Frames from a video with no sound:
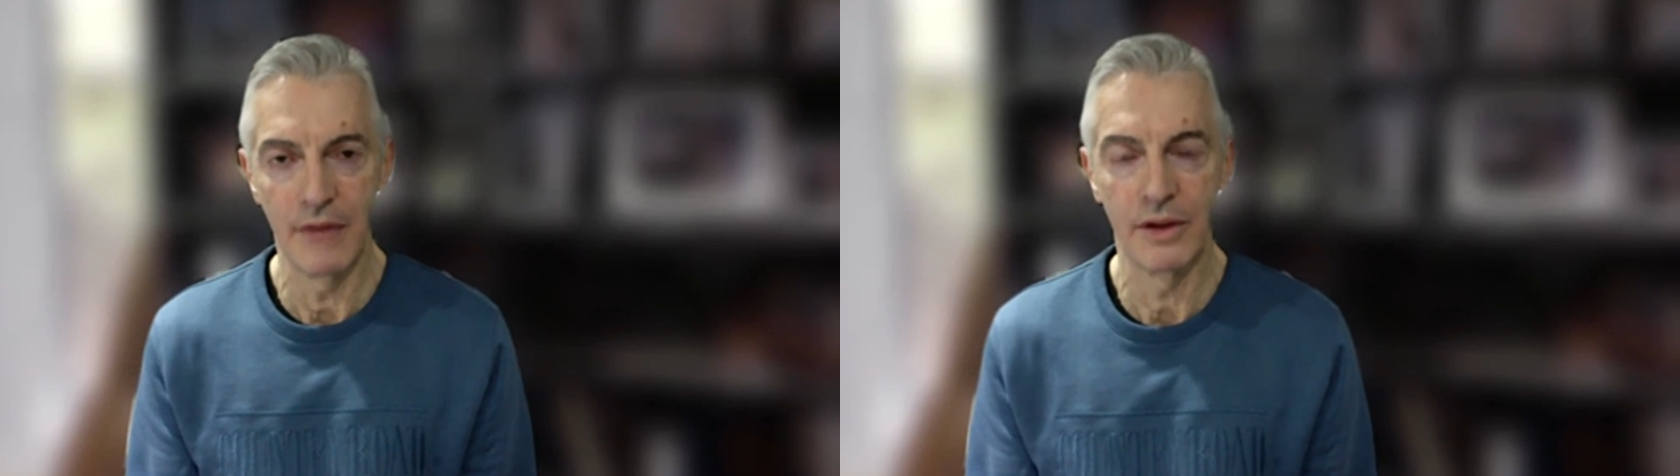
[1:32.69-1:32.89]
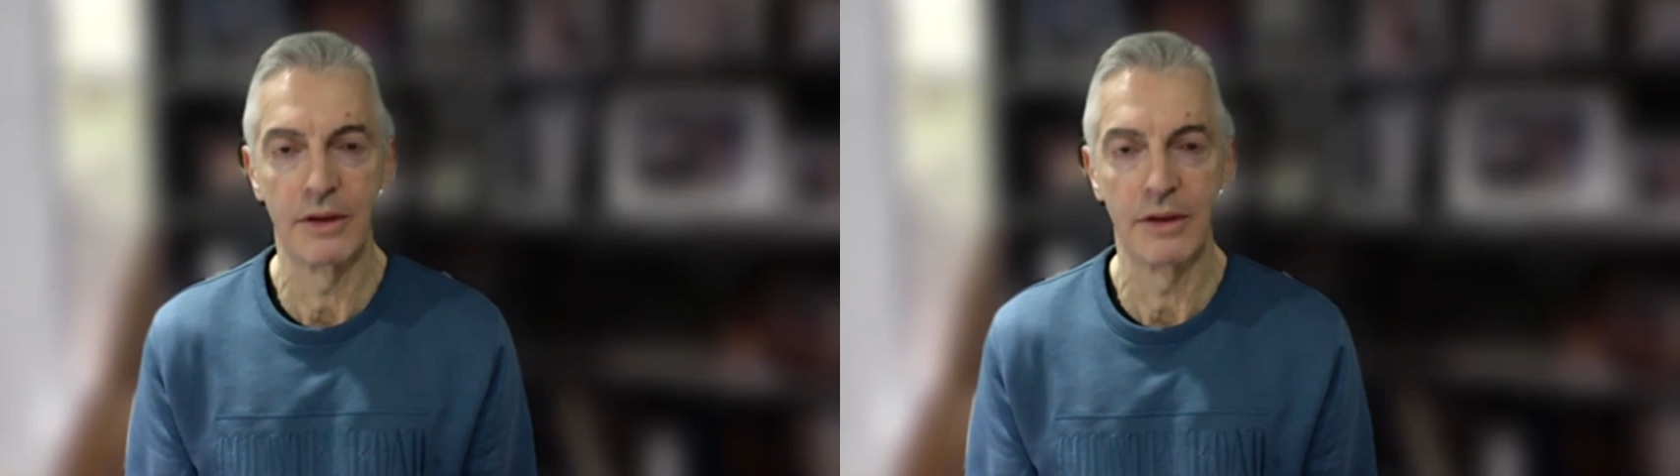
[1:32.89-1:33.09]

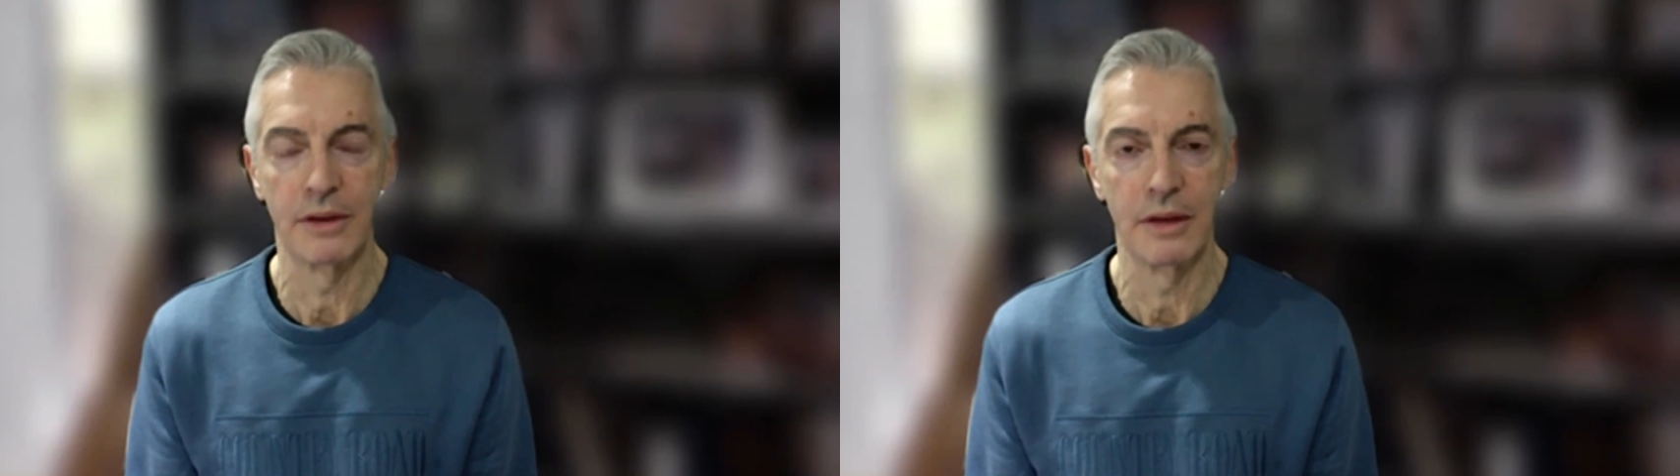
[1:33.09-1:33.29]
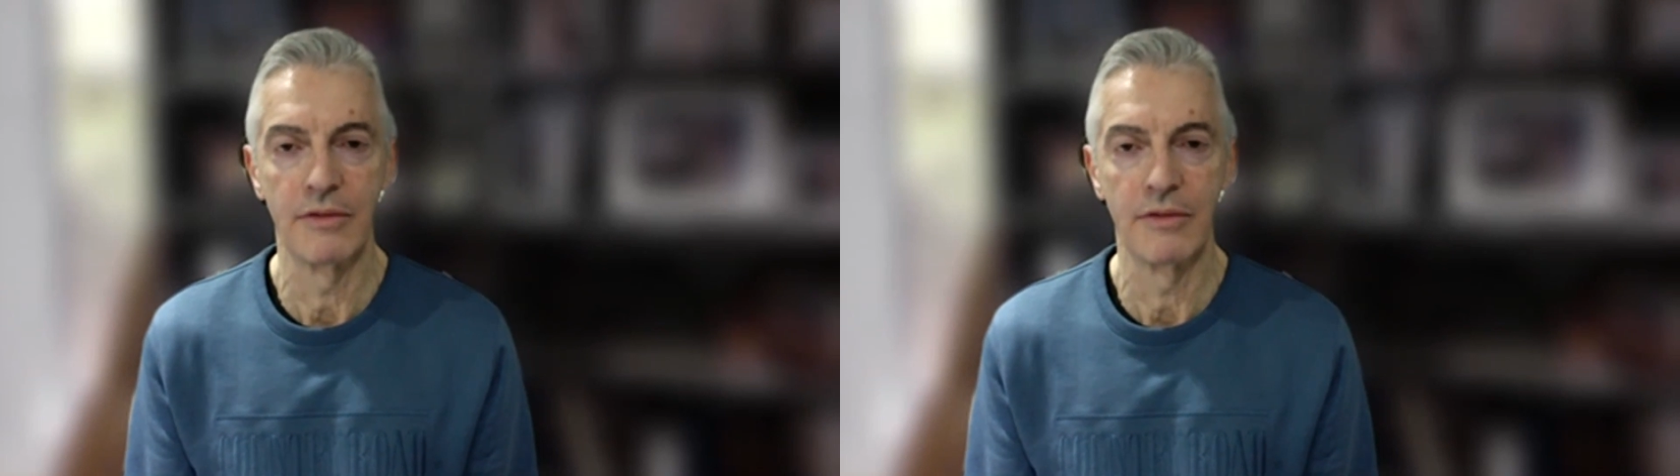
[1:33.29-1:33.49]

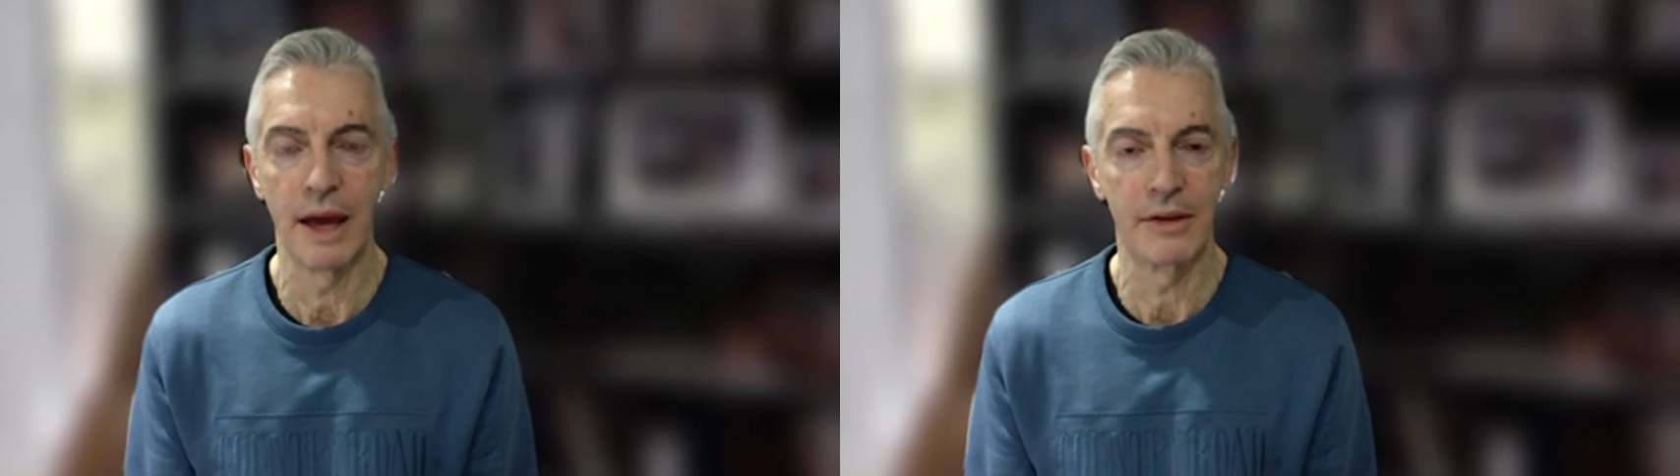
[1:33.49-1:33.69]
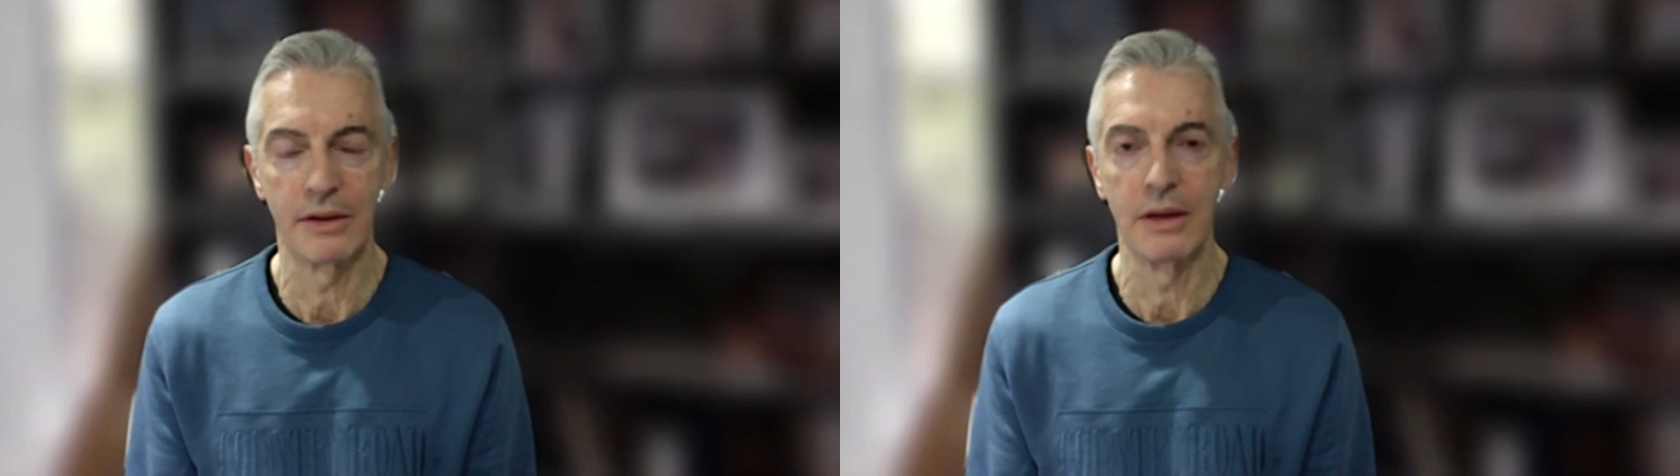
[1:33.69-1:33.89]
efficacy of
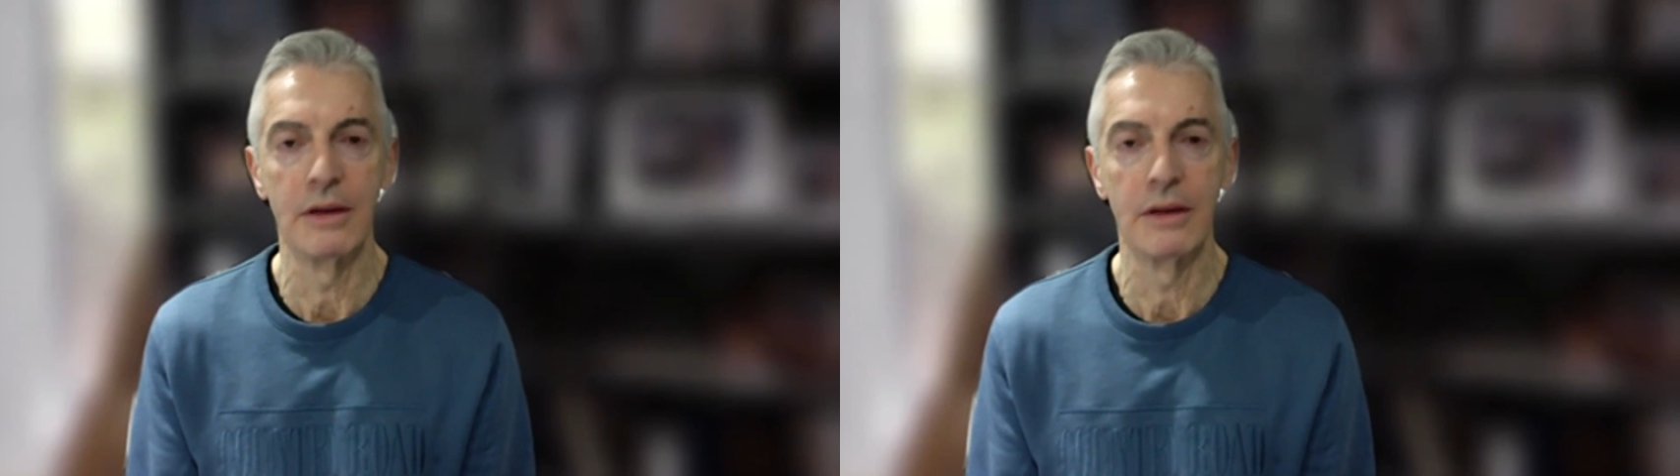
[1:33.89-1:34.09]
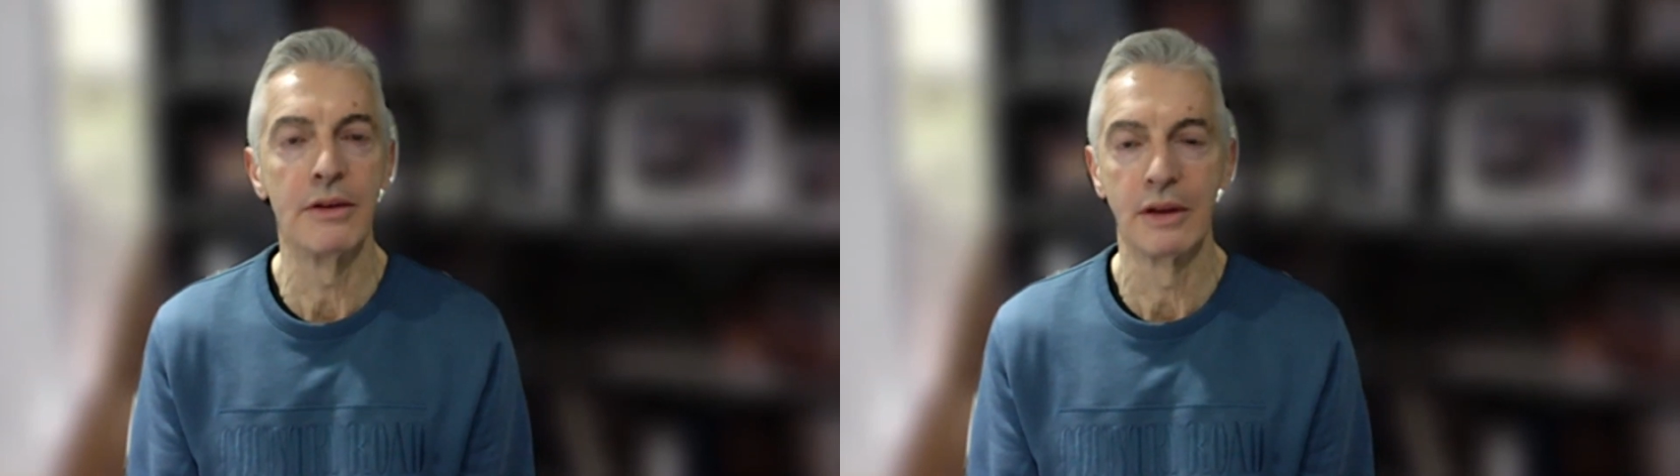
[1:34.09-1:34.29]

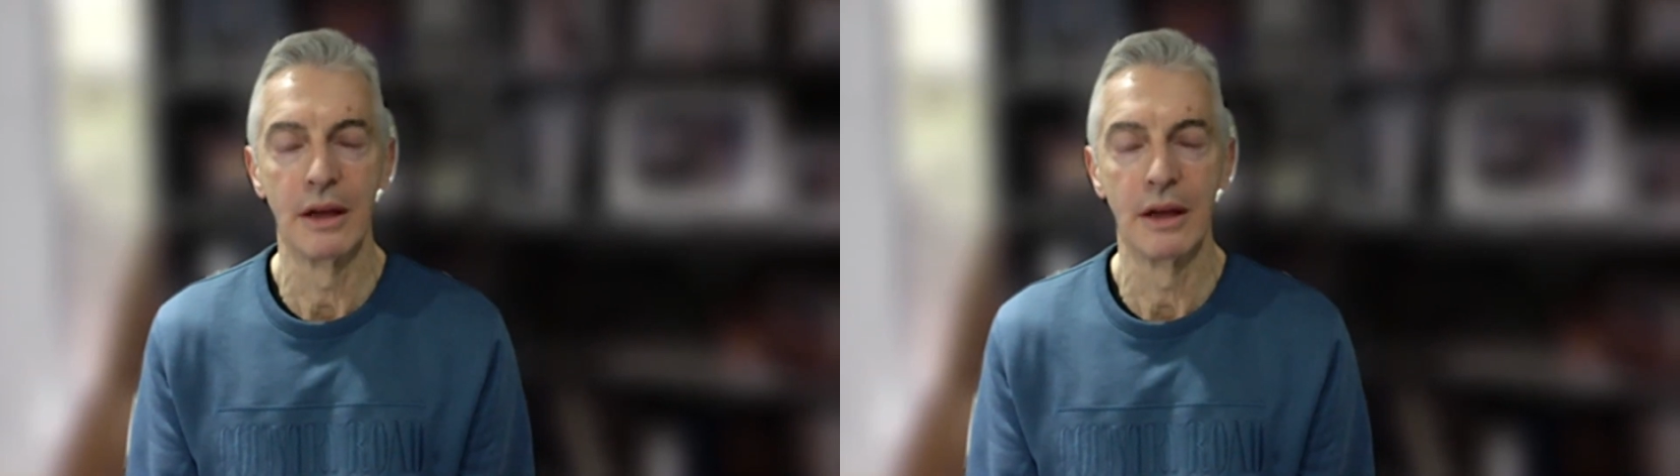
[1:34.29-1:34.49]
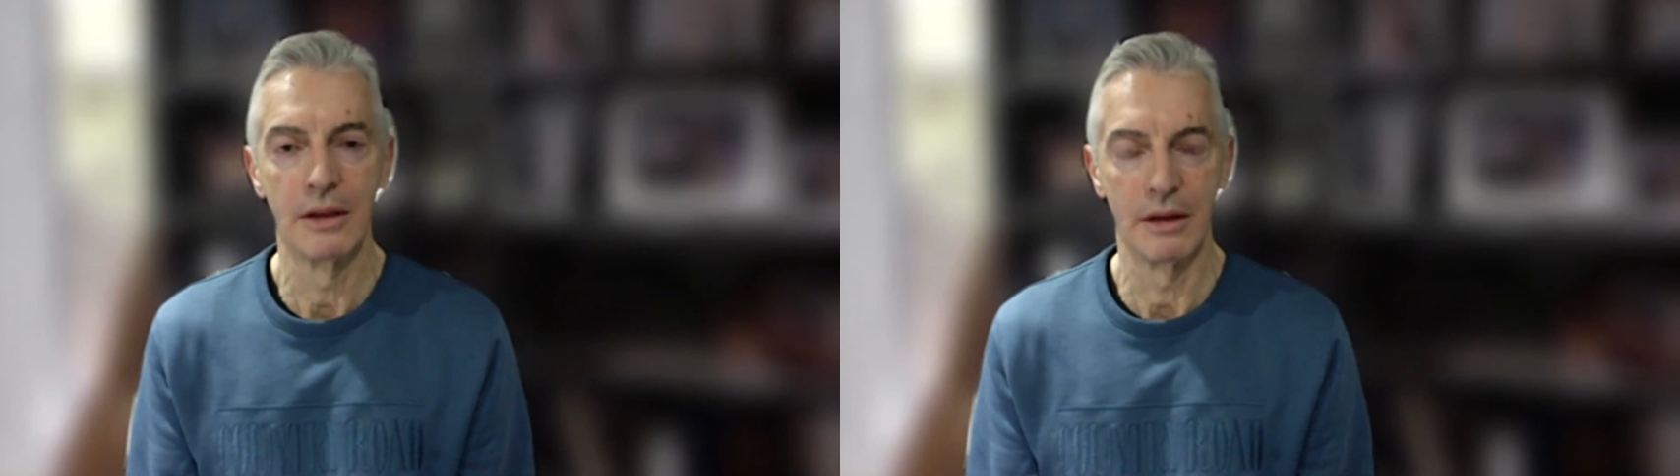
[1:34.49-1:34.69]
vaccines,